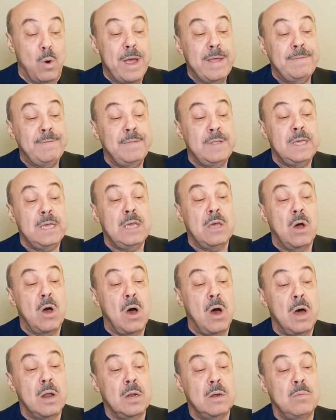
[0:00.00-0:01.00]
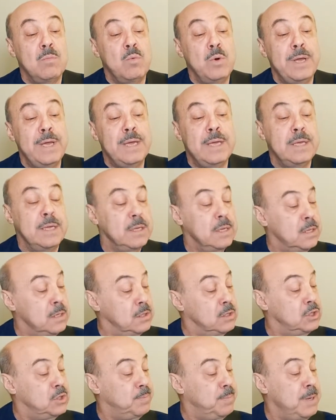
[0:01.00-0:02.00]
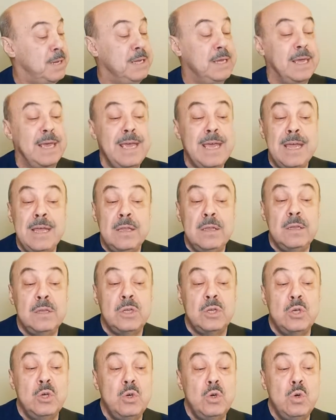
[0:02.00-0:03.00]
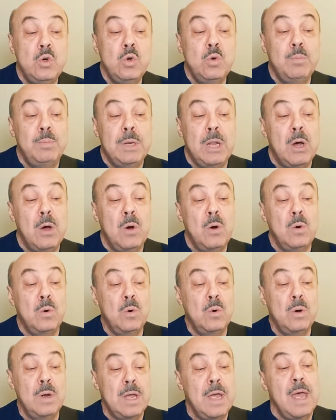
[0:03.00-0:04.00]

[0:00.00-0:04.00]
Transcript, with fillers: When the autumn winds begin to blow